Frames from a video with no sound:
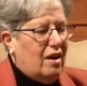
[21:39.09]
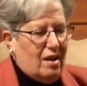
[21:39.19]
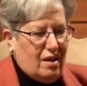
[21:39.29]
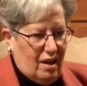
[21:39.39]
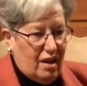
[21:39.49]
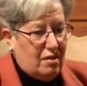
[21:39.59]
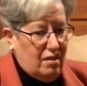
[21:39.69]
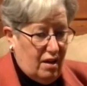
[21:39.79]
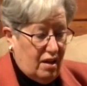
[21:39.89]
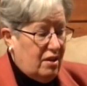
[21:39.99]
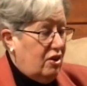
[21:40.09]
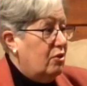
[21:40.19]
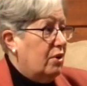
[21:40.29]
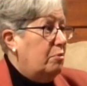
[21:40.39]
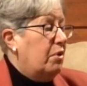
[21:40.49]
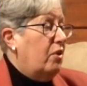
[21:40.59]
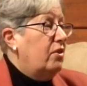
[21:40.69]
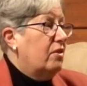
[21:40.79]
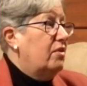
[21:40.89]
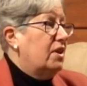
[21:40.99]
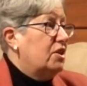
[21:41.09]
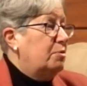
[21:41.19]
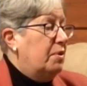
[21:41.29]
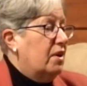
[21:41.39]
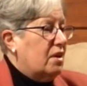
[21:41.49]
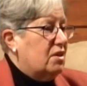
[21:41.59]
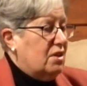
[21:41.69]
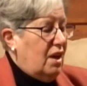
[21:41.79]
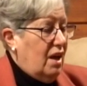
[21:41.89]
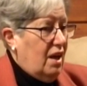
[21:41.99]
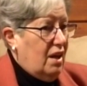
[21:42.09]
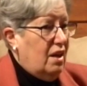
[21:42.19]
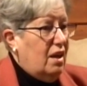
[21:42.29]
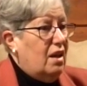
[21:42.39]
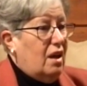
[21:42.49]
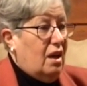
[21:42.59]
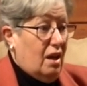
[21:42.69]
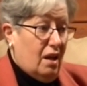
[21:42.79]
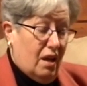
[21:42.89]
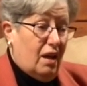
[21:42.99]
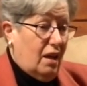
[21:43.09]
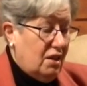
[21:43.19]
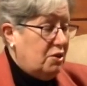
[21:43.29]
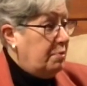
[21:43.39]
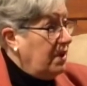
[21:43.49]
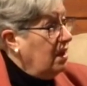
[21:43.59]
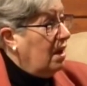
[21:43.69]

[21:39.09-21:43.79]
Uh, in in doing both of these mm-hmm. books, and it's been an